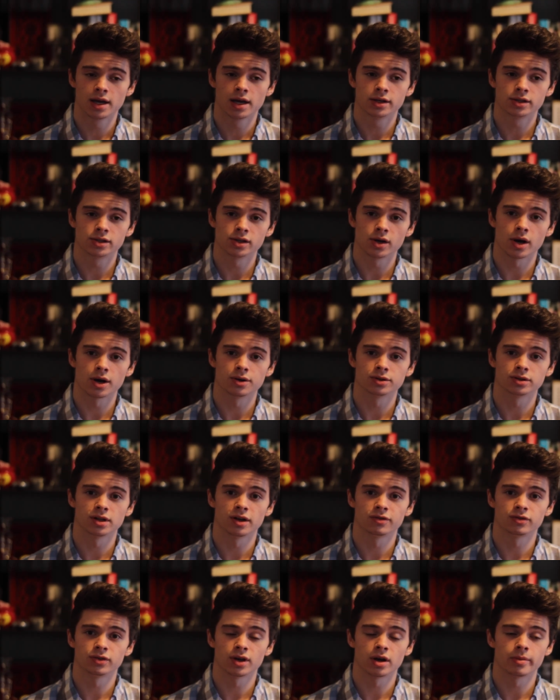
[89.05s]
So I was
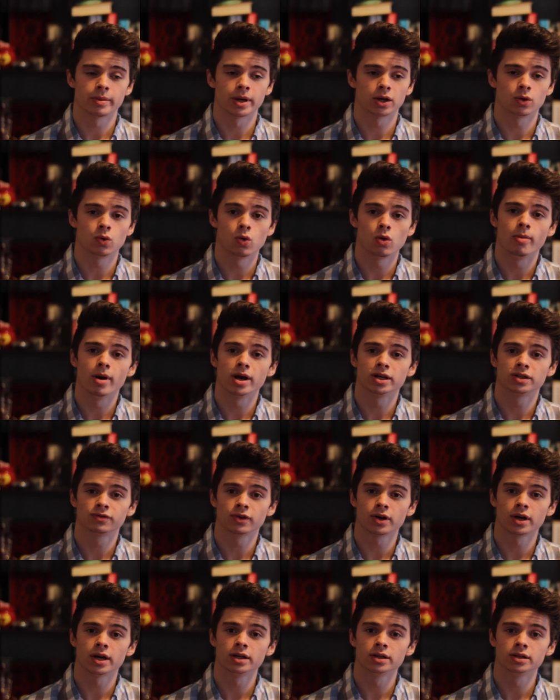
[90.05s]
left without my cool best
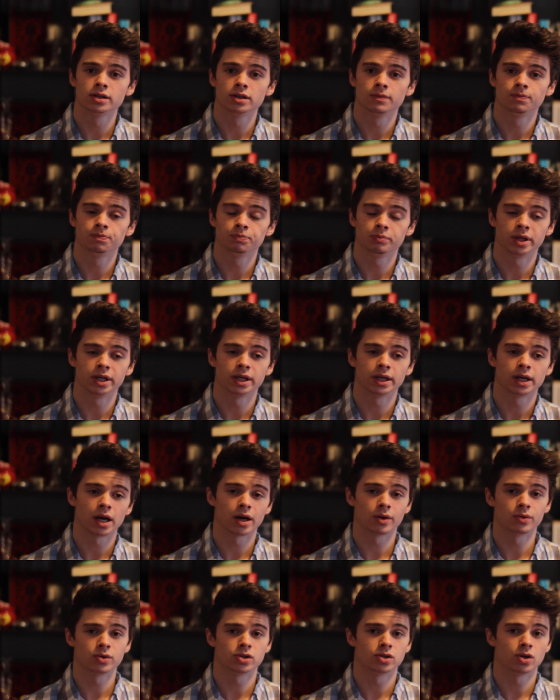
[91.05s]
friend, meaning
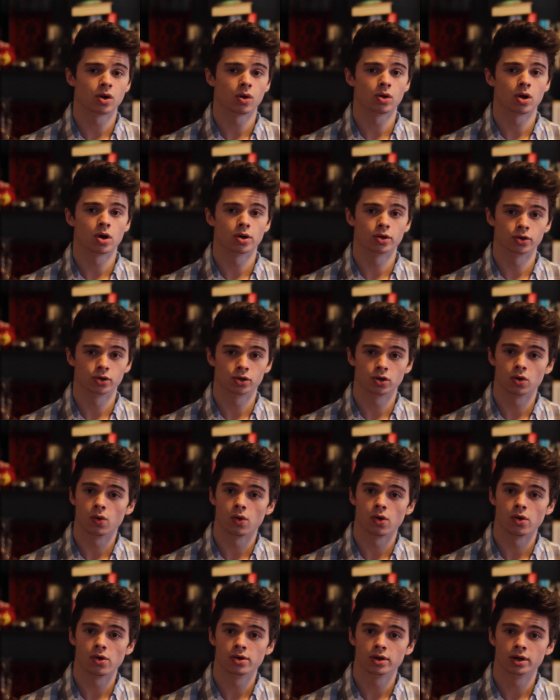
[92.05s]
I was no longer
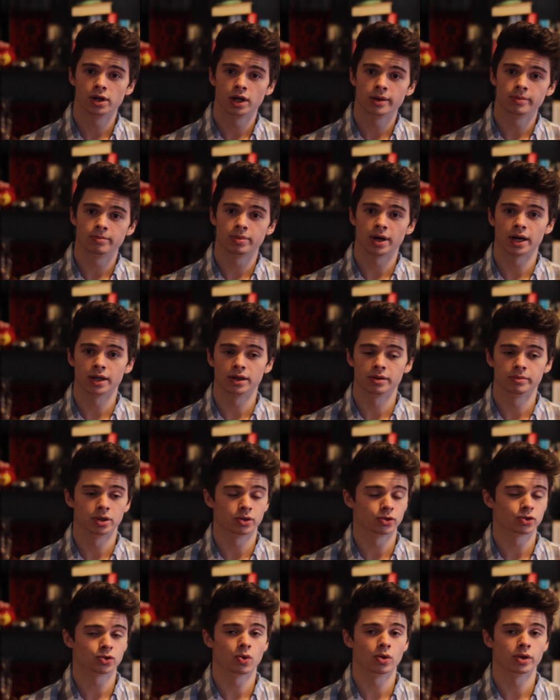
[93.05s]
cool, by the
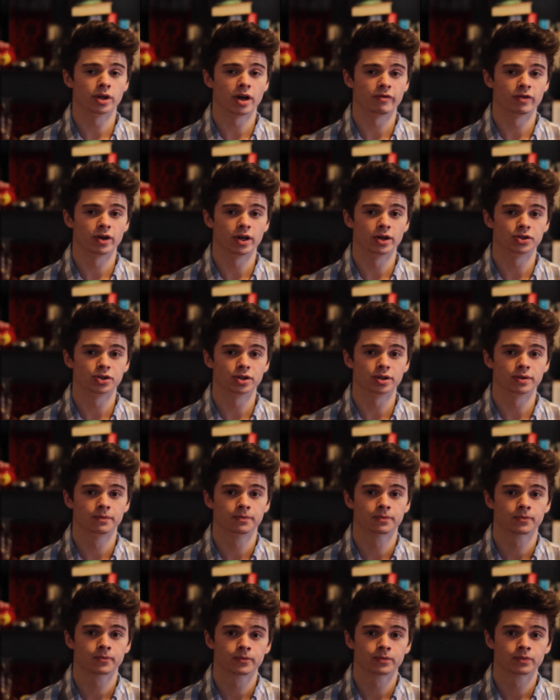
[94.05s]
middle school definition.
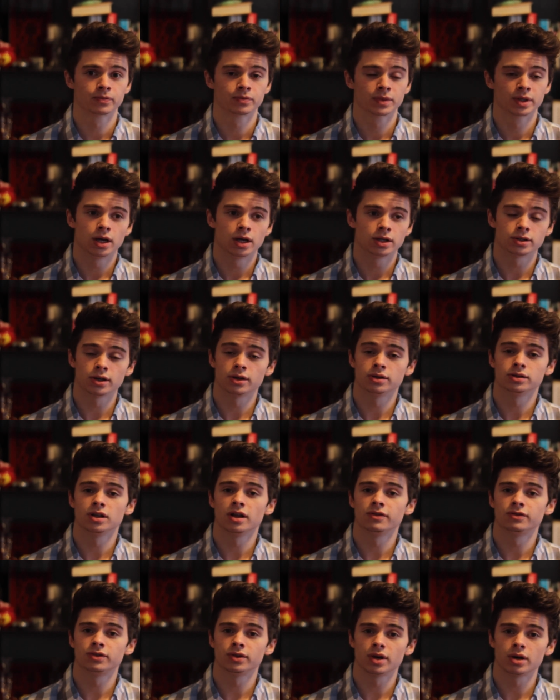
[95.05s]
So I was
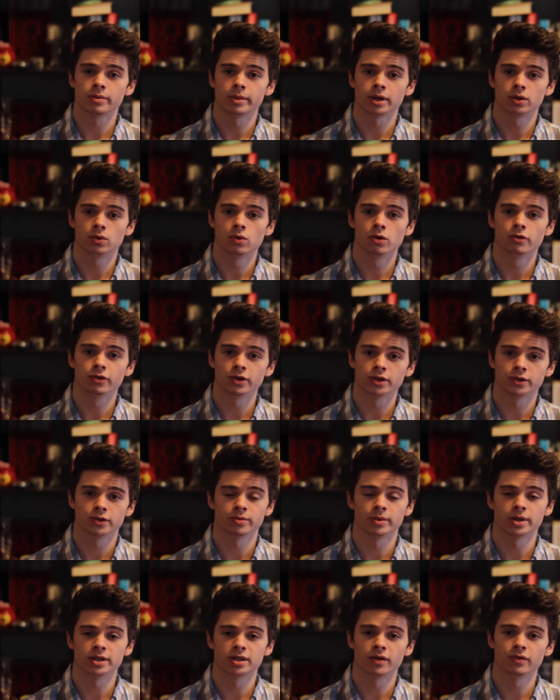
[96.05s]
left without my cool friends
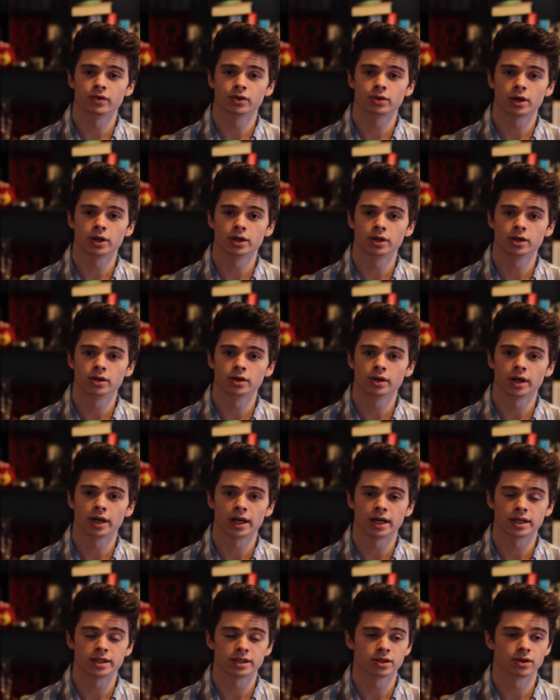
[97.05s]
from my 7th grade year, and
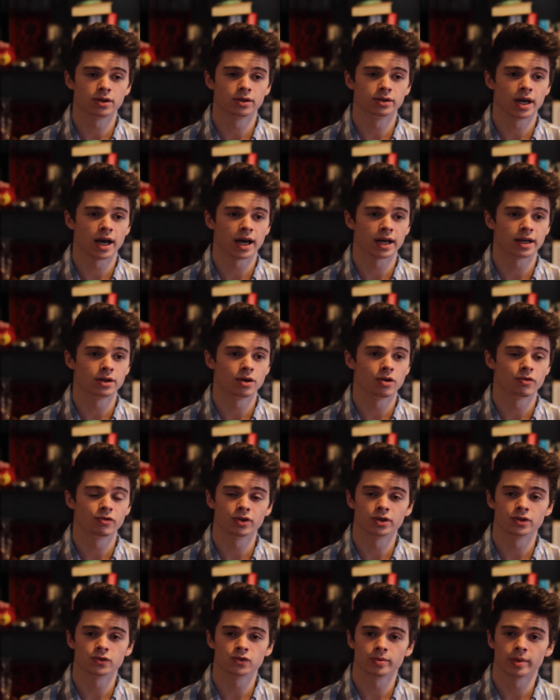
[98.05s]
I still had no
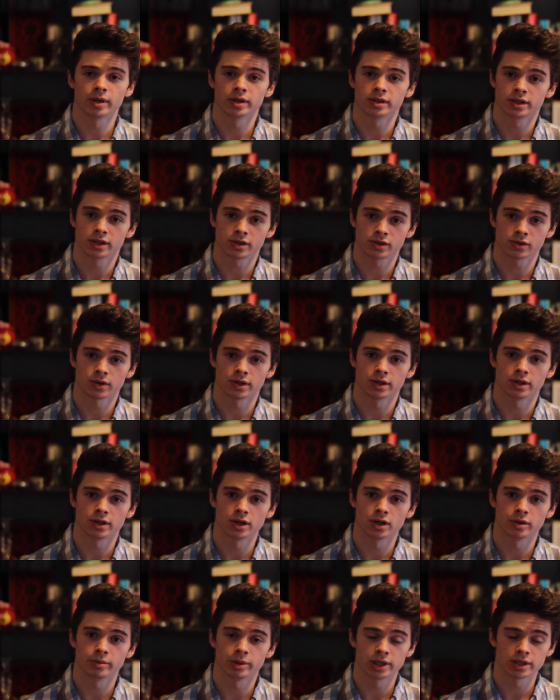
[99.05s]
friends from my 6th grade
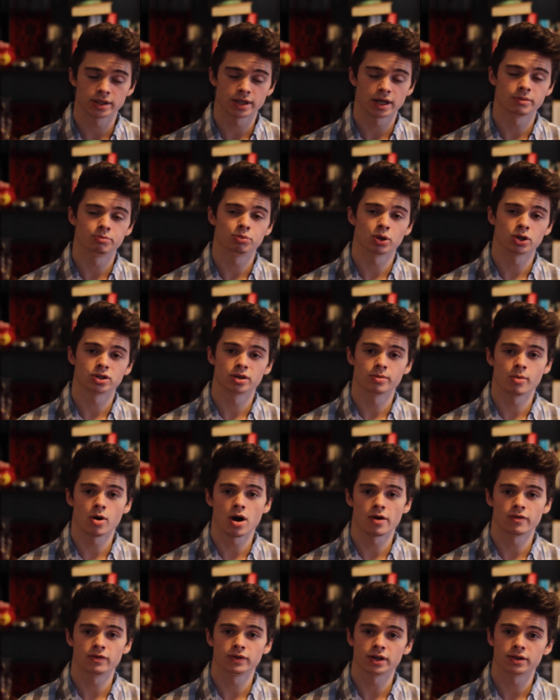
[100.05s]
year because I had brushed them
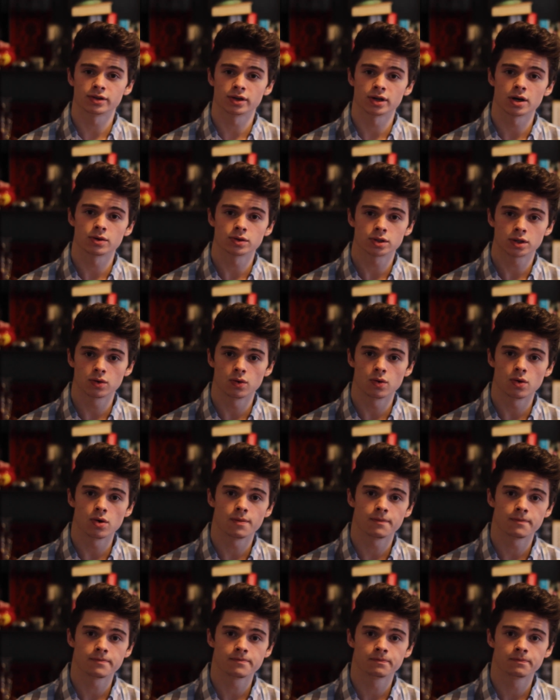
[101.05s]
off when I thought I was cool.